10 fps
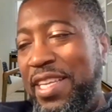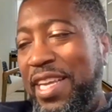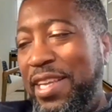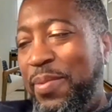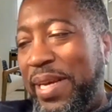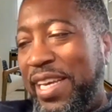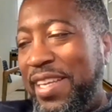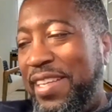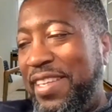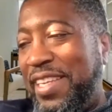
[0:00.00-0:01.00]
Anyway,
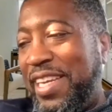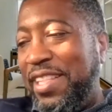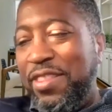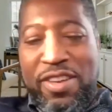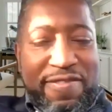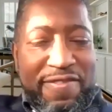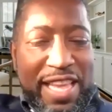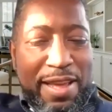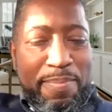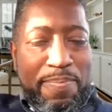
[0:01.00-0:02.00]
I thought of
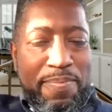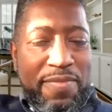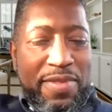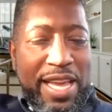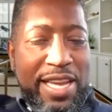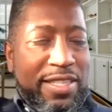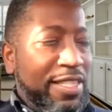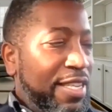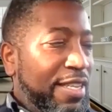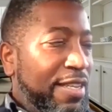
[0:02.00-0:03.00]
that that
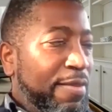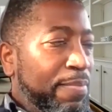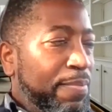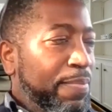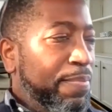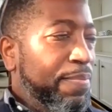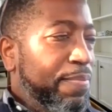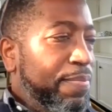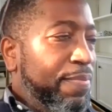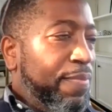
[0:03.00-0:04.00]
um,
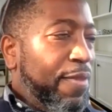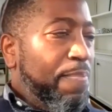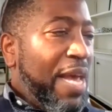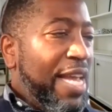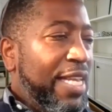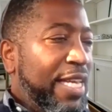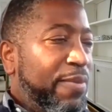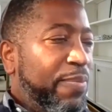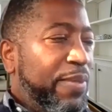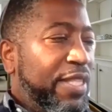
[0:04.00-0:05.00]
painting
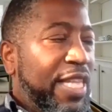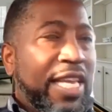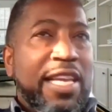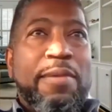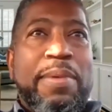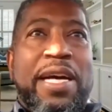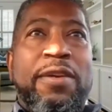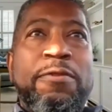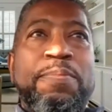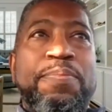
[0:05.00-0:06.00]
and was thinking
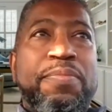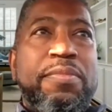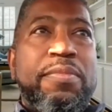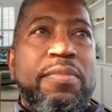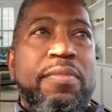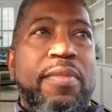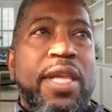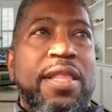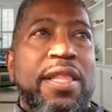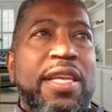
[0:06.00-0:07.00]
about
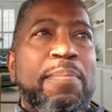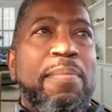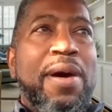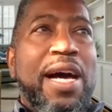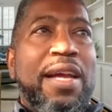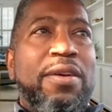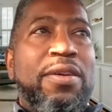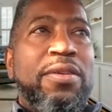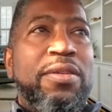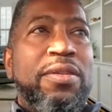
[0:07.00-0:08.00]
the
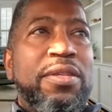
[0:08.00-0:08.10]
model